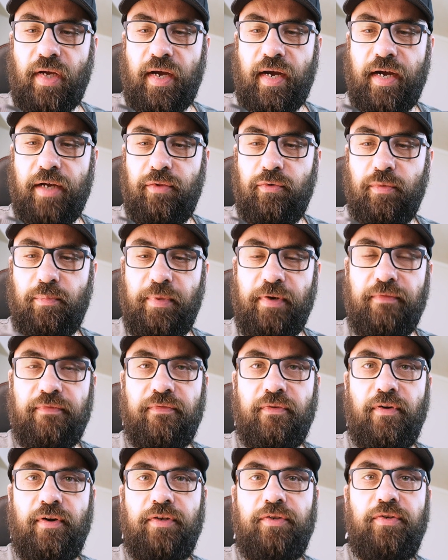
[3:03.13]
I do
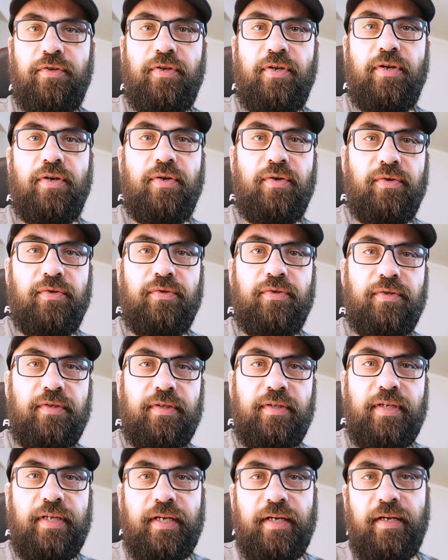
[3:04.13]
prefer to
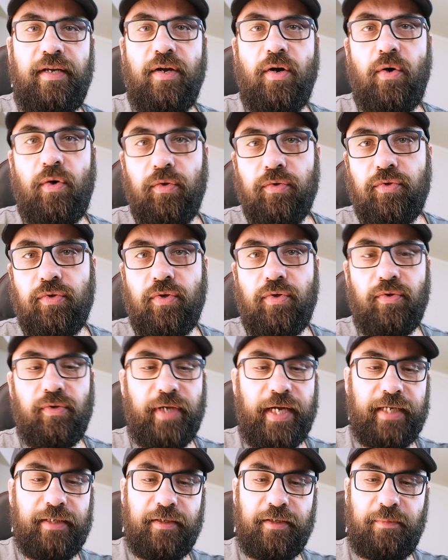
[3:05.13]
use the old school
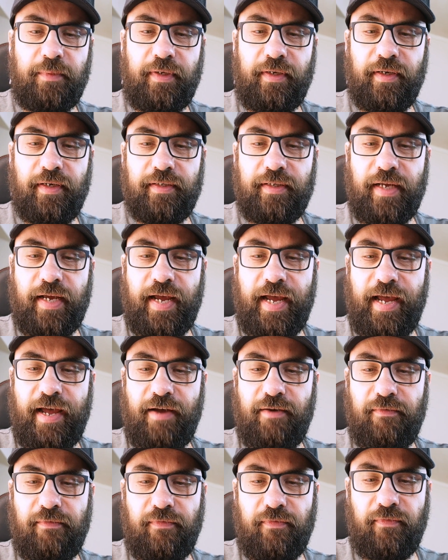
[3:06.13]
lenses because I
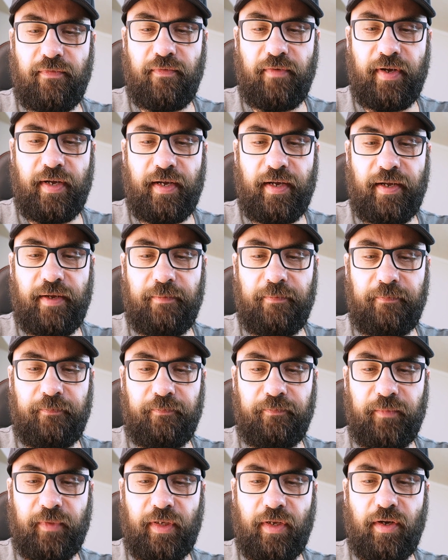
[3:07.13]
have
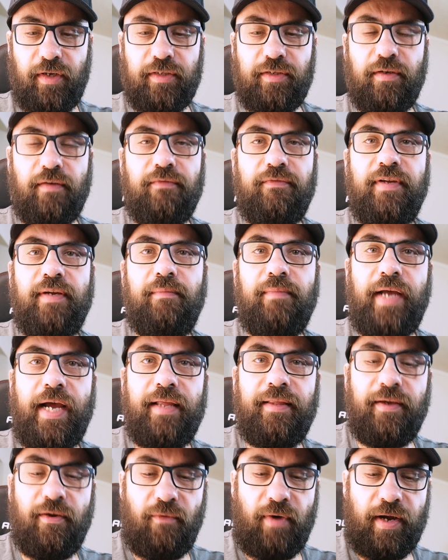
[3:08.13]
lots of them
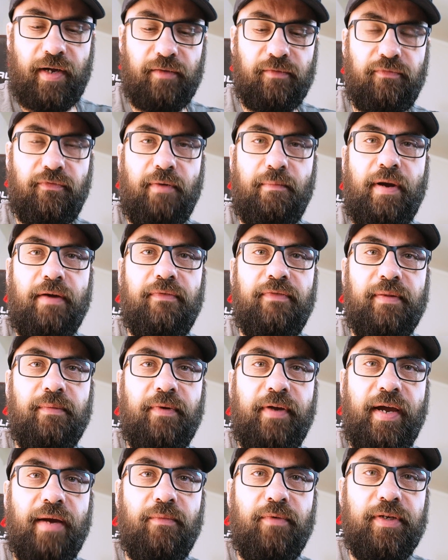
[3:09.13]
lying around for my
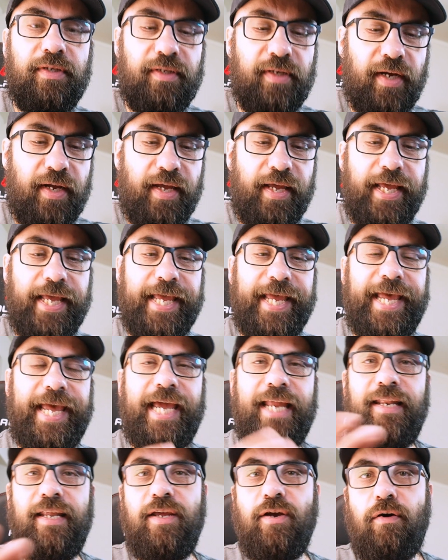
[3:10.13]
film cameras,
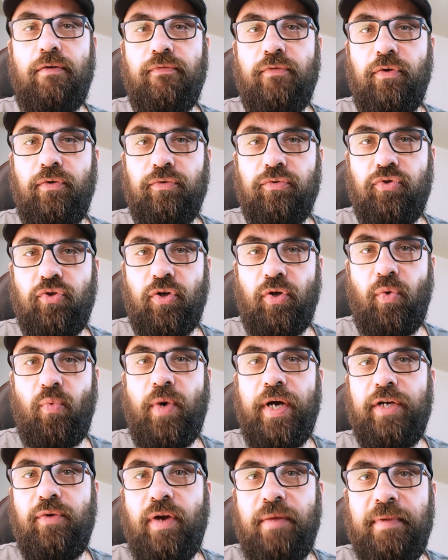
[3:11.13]
and they offer control.
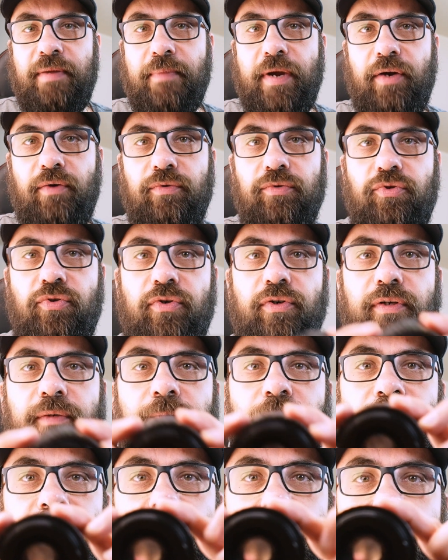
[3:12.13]
What do I mean by
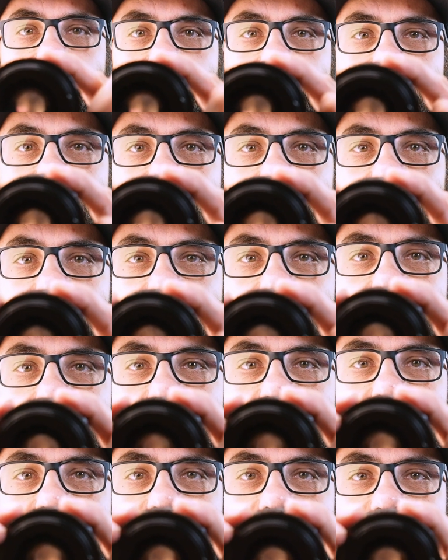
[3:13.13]
control? Do
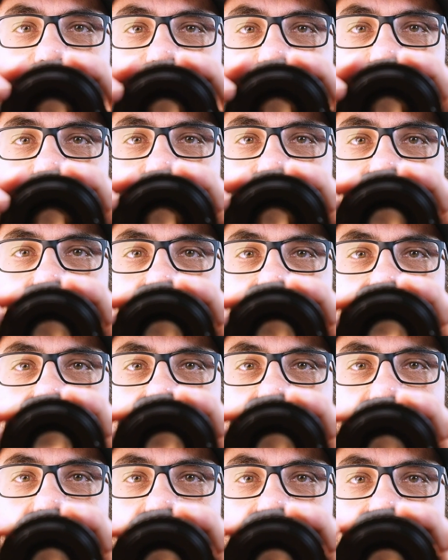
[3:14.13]
you see
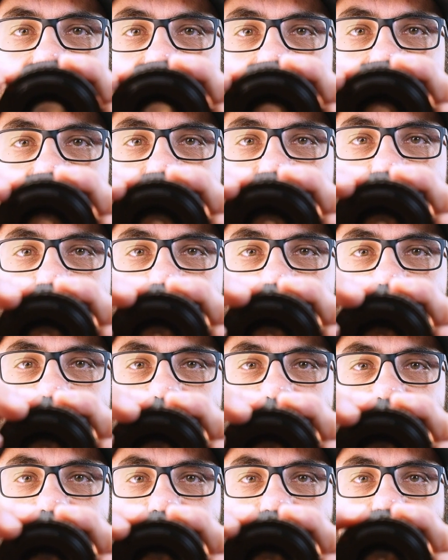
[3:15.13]
this here, the aperture
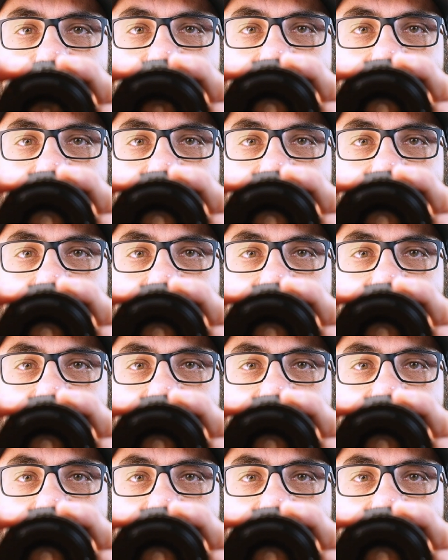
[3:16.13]
control?